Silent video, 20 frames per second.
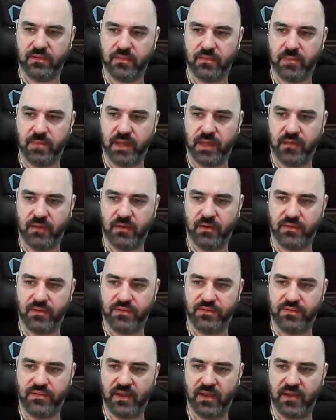Malagaro
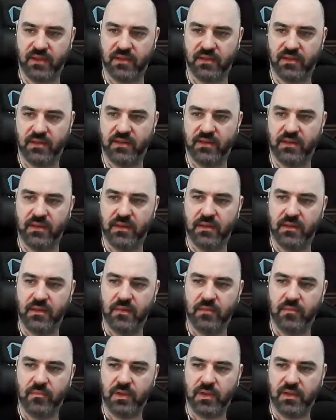second
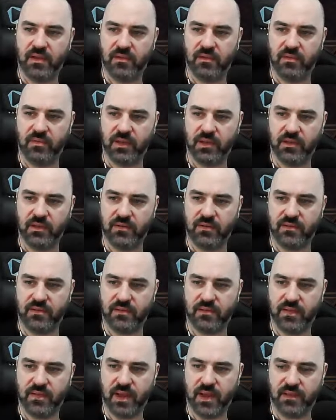because we can just
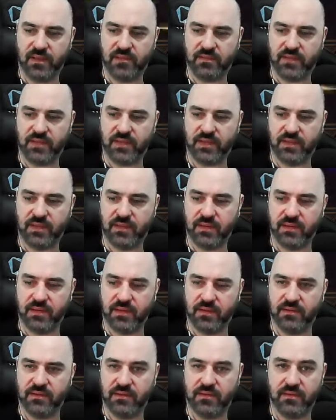not stand in the
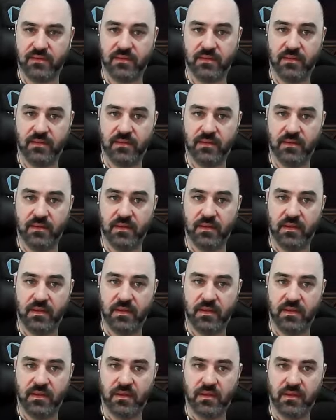degens.
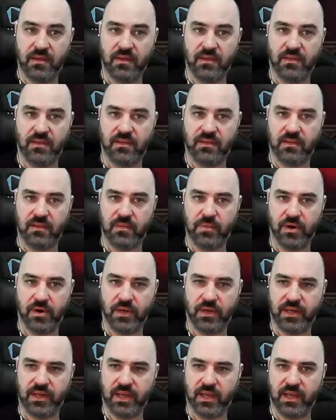Now you can see Bernie
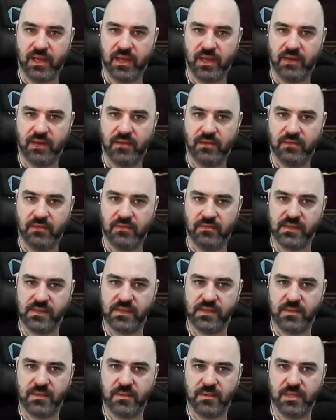died. We
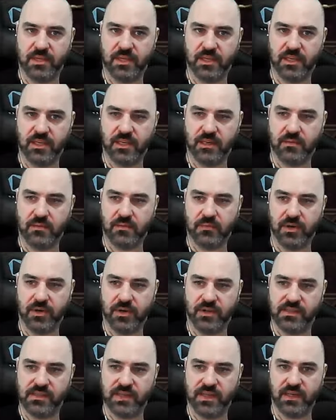summon him again.
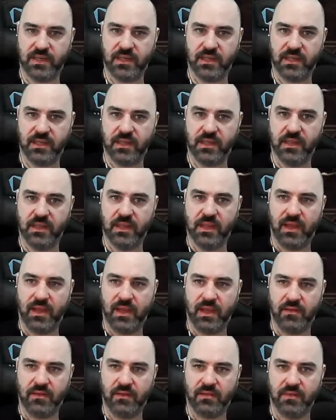Bernie's dead again. I
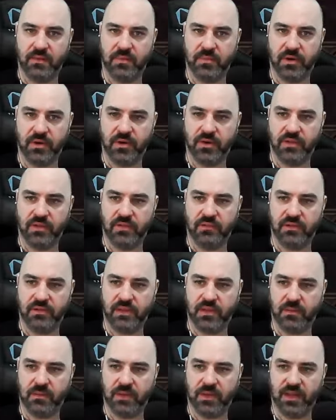don't think Bernie is really
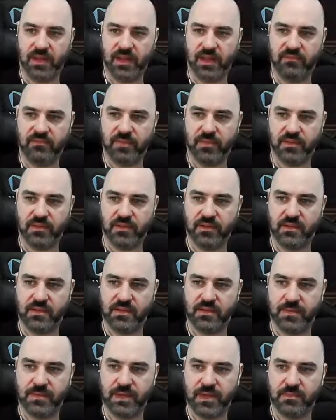going to be alive much on
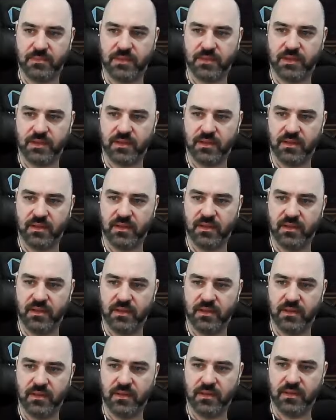this map.
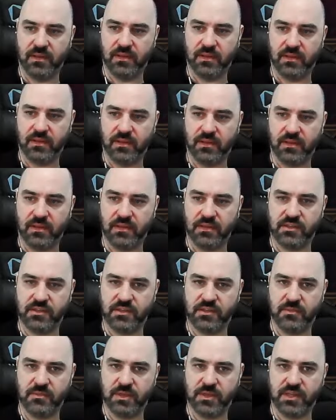There's
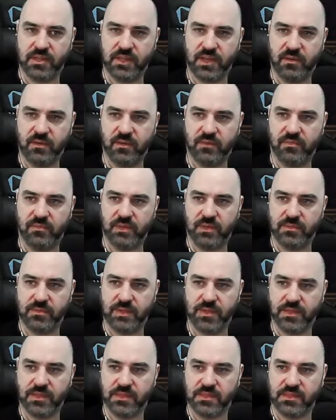too much AoE from these
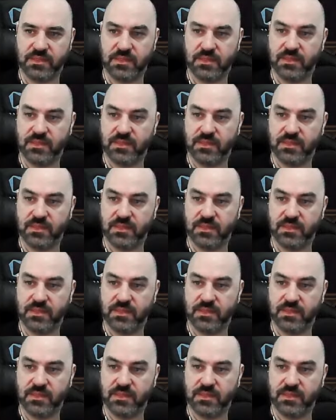bosses.